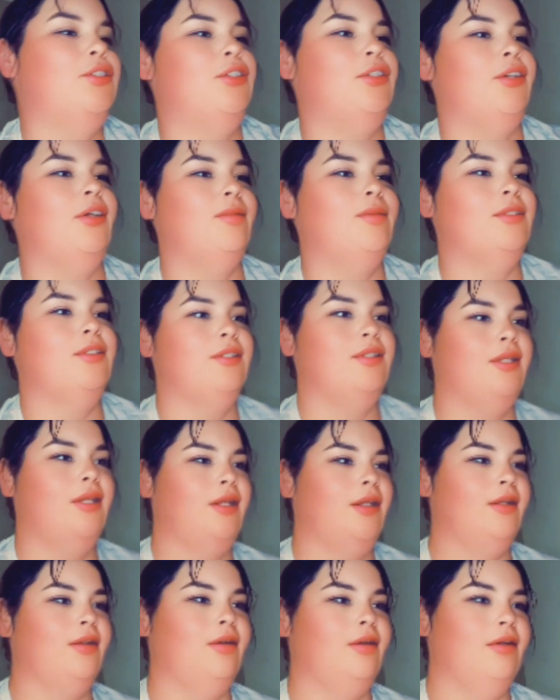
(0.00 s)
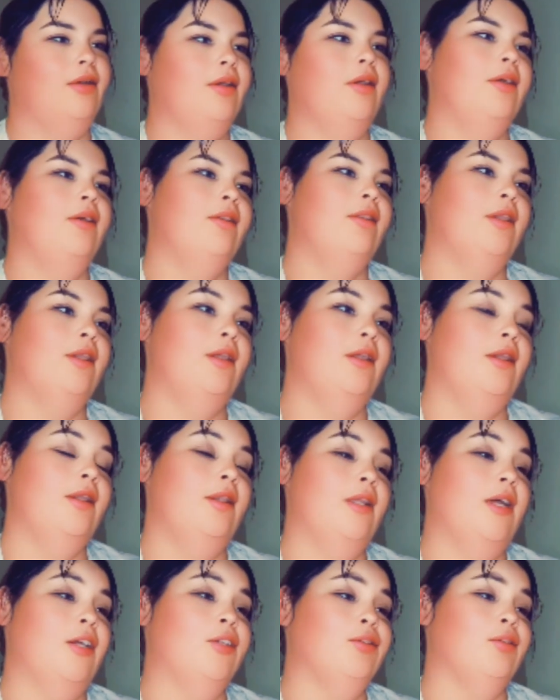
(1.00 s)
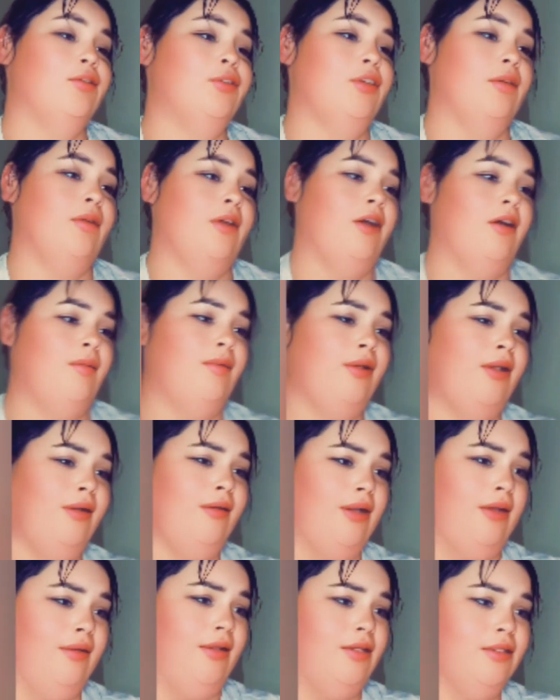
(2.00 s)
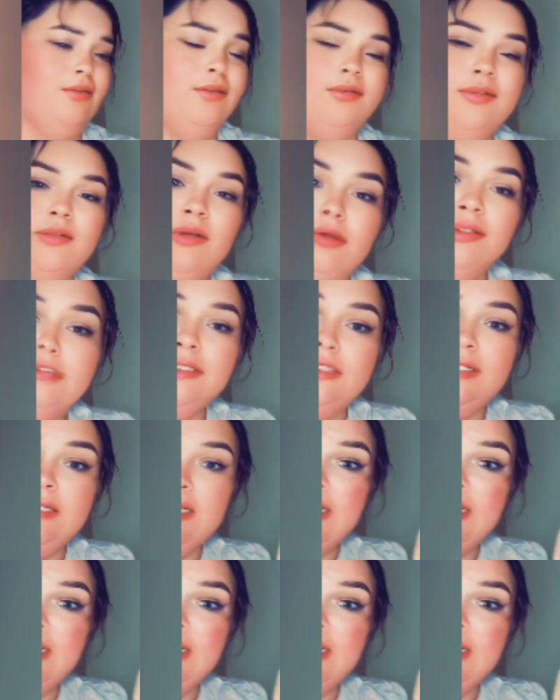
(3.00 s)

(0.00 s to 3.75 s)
chips that the Natural Chip Company lightly salted,